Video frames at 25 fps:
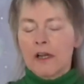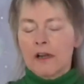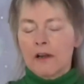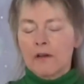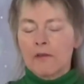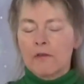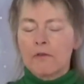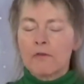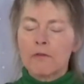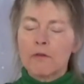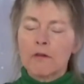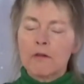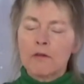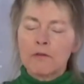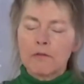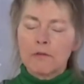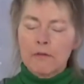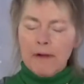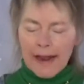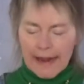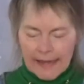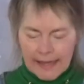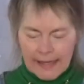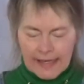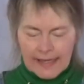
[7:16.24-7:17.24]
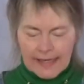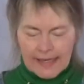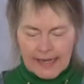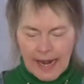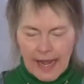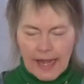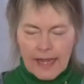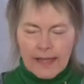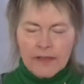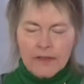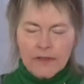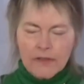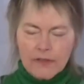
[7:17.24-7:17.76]

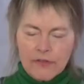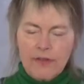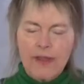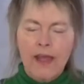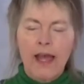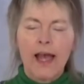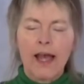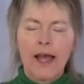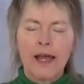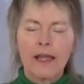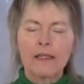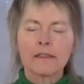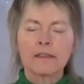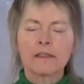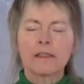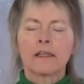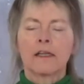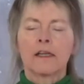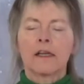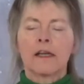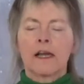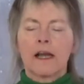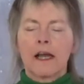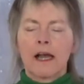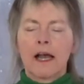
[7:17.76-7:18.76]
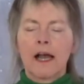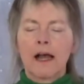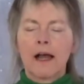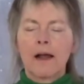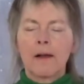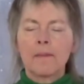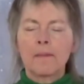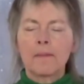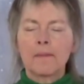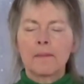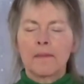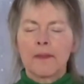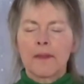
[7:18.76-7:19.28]
recognize that
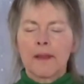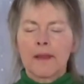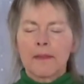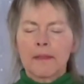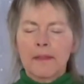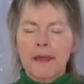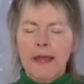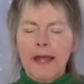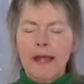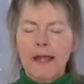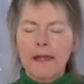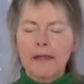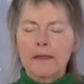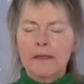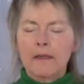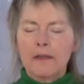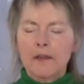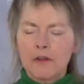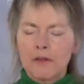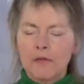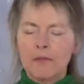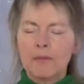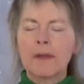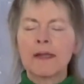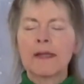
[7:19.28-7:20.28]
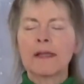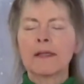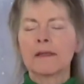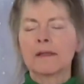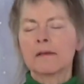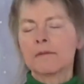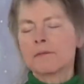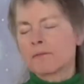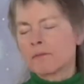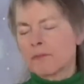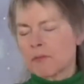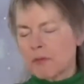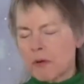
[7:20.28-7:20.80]
that you've
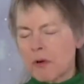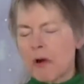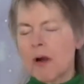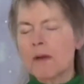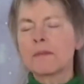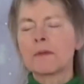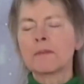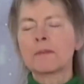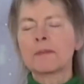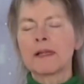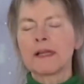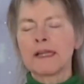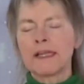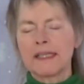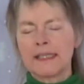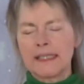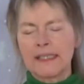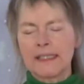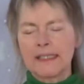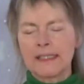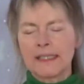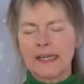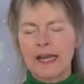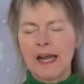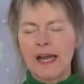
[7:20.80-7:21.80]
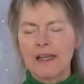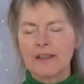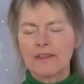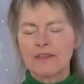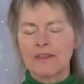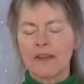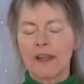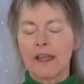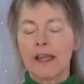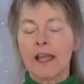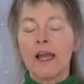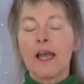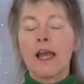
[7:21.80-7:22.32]
been probably
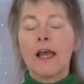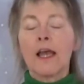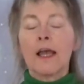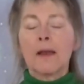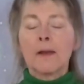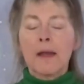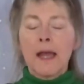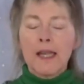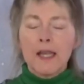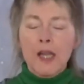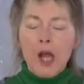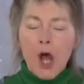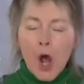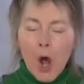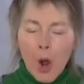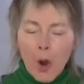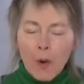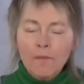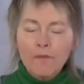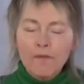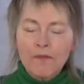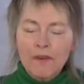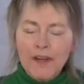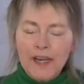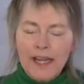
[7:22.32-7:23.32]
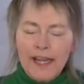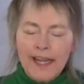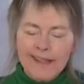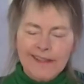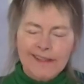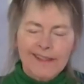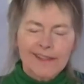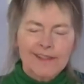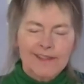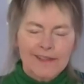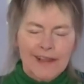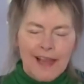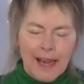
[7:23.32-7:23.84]
detoxing, and hopefully
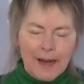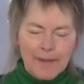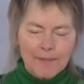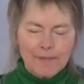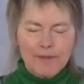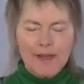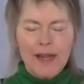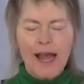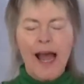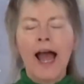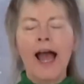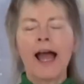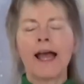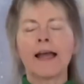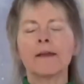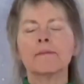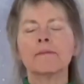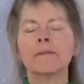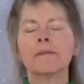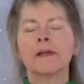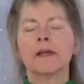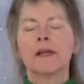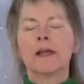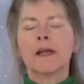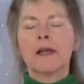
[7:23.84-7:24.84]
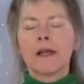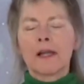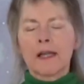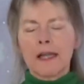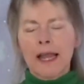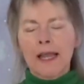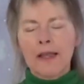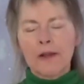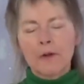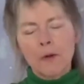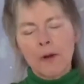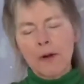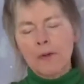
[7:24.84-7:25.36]
at the same time,
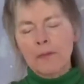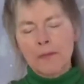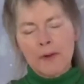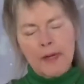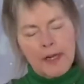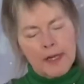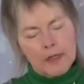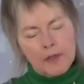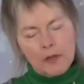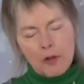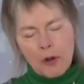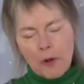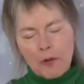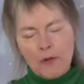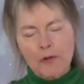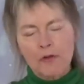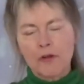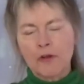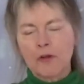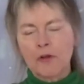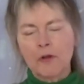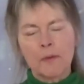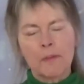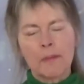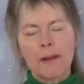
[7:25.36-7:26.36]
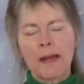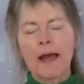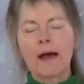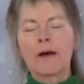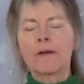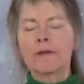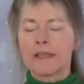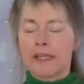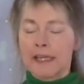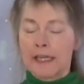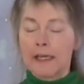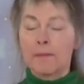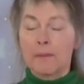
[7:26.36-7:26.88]
like what we talked to you
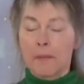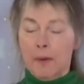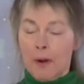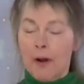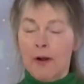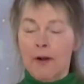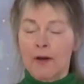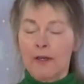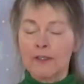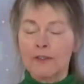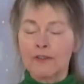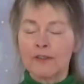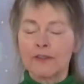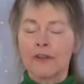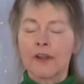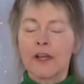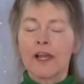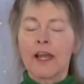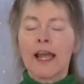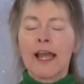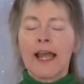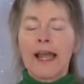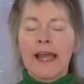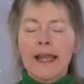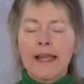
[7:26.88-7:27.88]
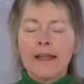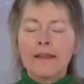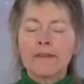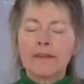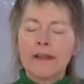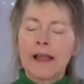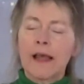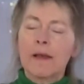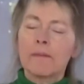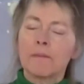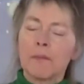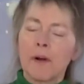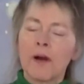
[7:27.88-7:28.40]
about in March, is
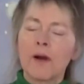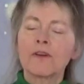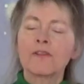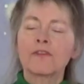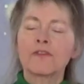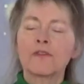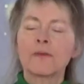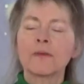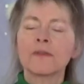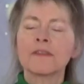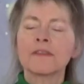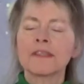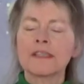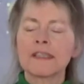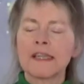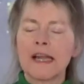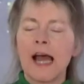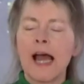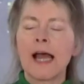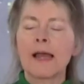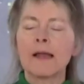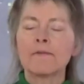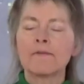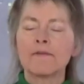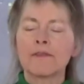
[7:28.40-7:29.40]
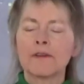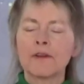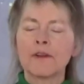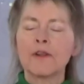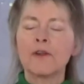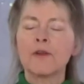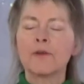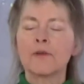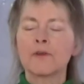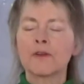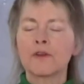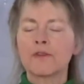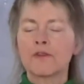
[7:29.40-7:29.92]
that March was a time for
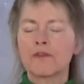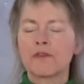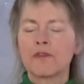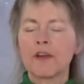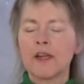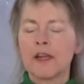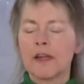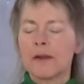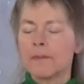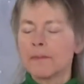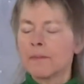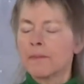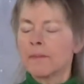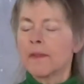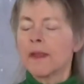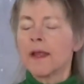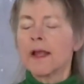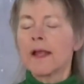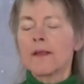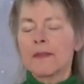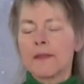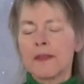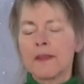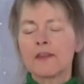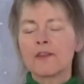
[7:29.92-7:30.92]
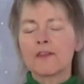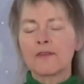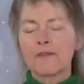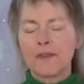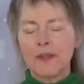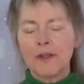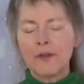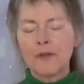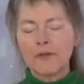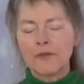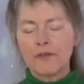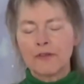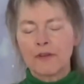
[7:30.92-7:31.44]
you to dream this
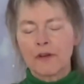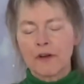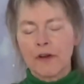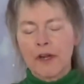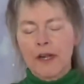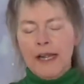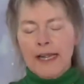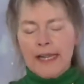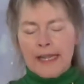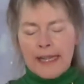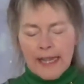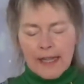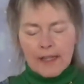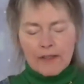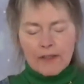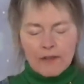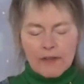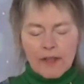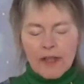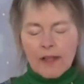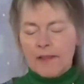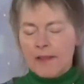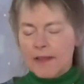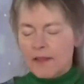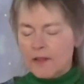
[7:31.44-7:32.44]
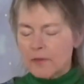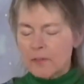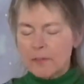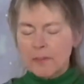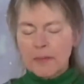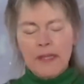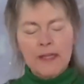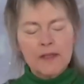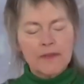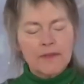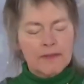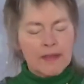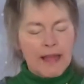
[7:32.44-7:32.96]
future. Yes, this
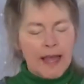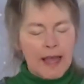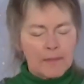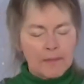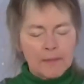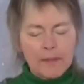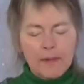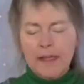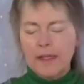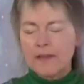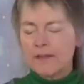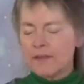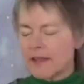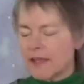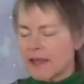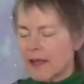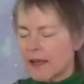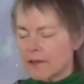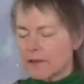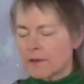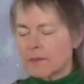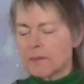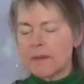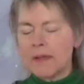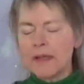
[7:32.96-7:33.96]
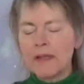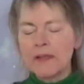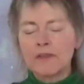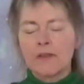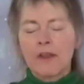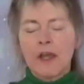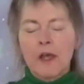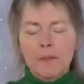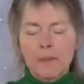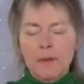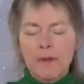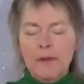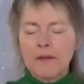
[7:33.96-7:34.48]
piece, that piece, the other piece,
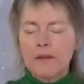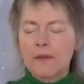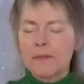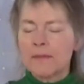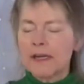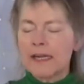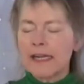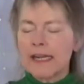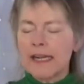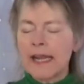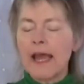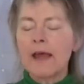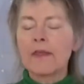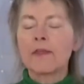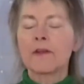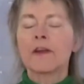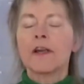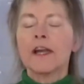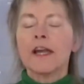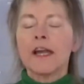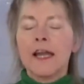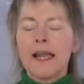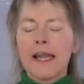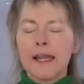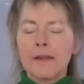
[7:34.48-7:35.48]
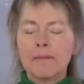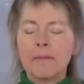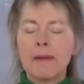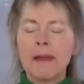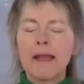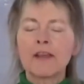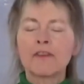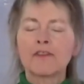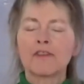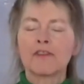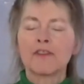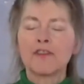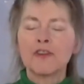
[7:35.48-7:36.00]
put them together, it
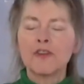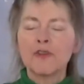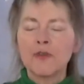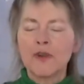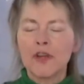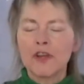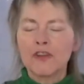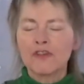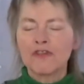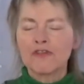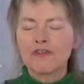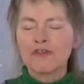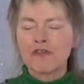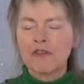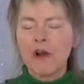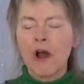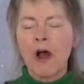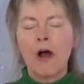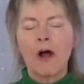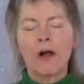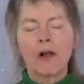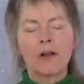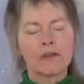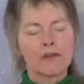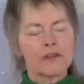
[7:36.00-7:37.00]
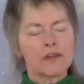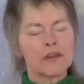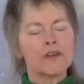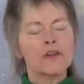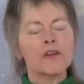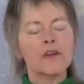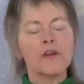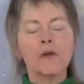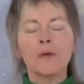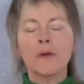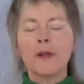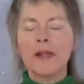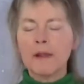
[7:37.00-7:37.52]
makes a new gestalt, a
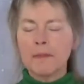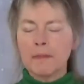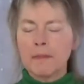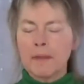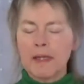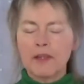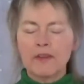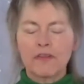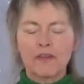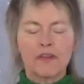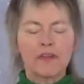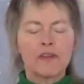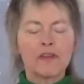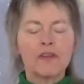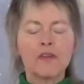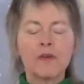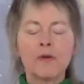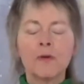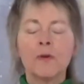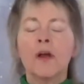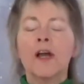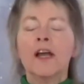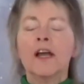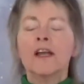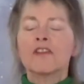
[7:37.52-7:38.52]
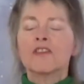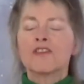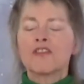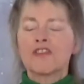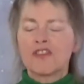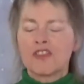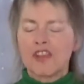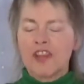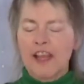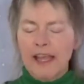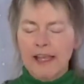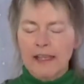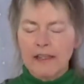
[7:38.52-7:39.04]
new image, a new
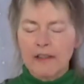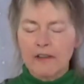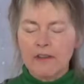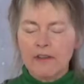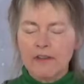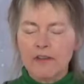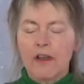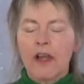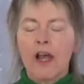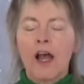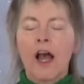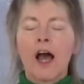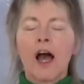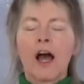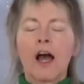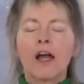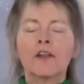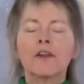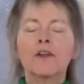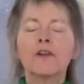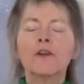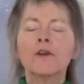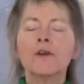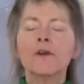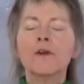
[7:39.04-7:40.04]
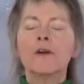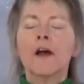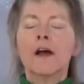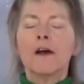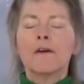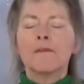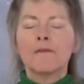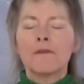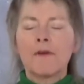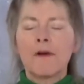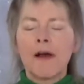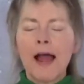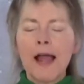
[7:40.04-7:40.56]
sense, a new
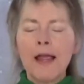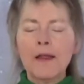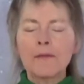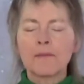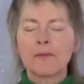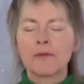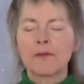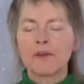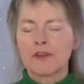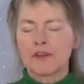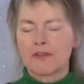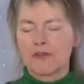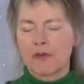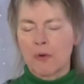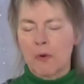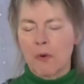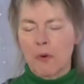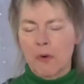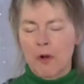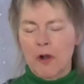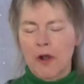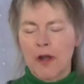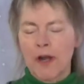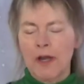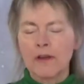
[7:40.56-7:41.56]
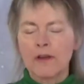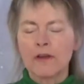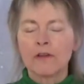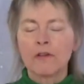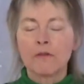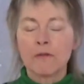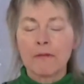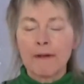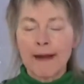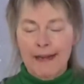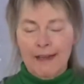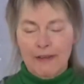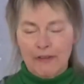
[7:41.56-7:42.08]
vibratory
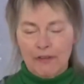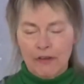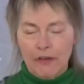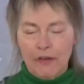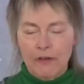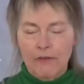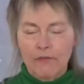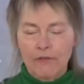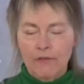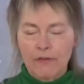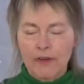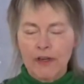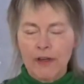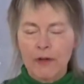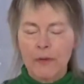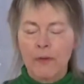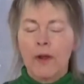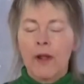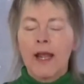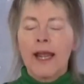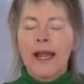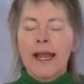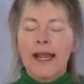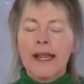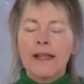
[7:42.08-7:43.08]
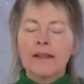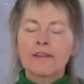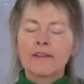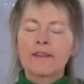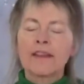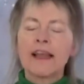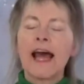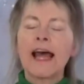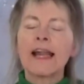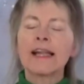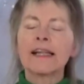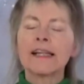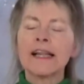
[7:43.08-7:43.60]
direction for you. It's
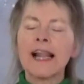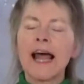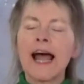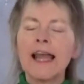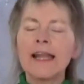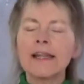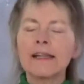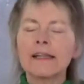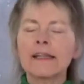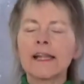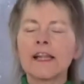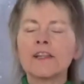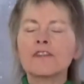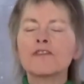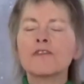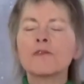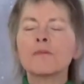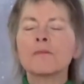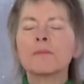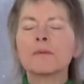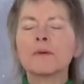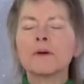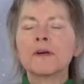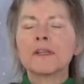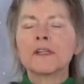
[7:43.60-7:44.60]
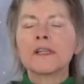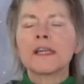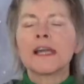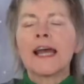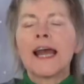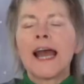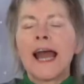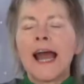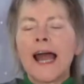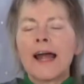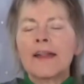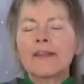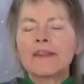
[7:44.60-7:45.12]
that light that you put
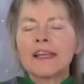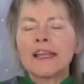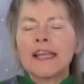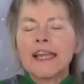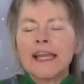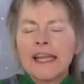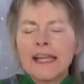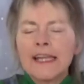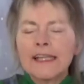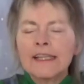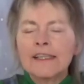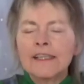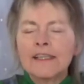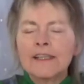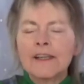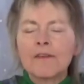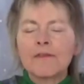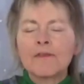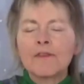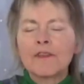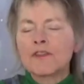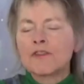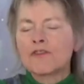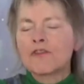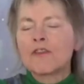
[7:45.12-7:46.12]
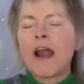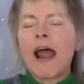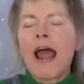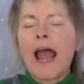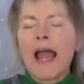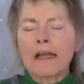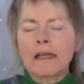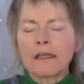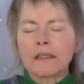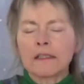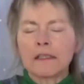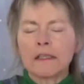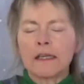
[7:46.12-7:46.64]
at the end of the
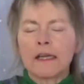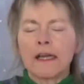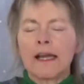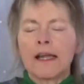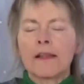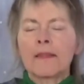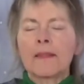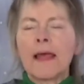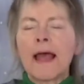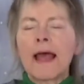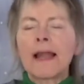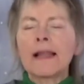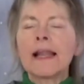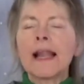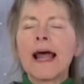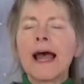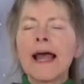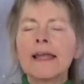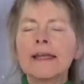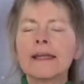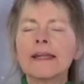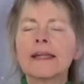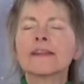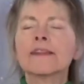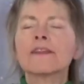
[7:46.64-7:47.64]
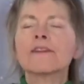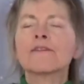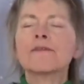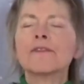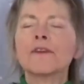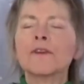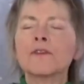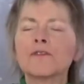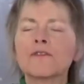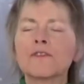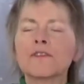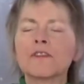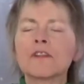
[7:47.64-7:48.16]
track, that light in the
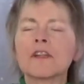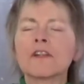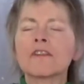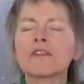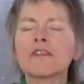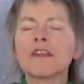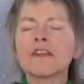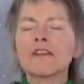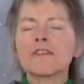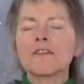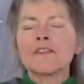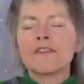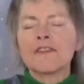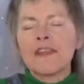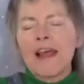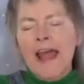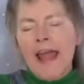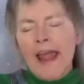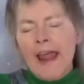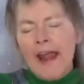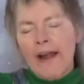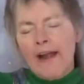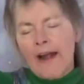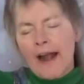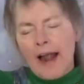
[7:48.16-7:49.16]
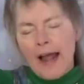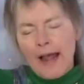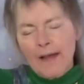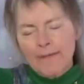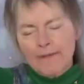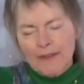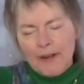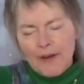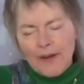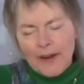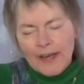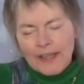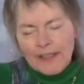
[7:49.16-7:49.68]
future that says, there,
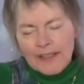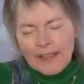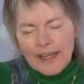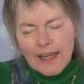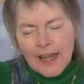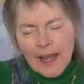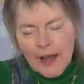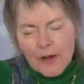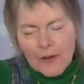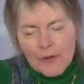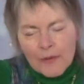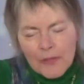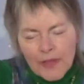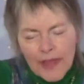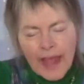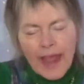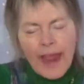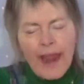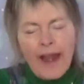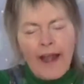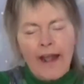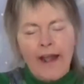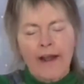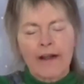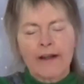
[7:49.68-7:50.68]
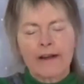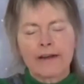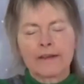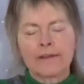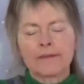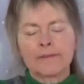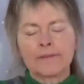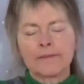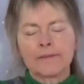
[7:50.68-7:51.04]
I'm going to go there.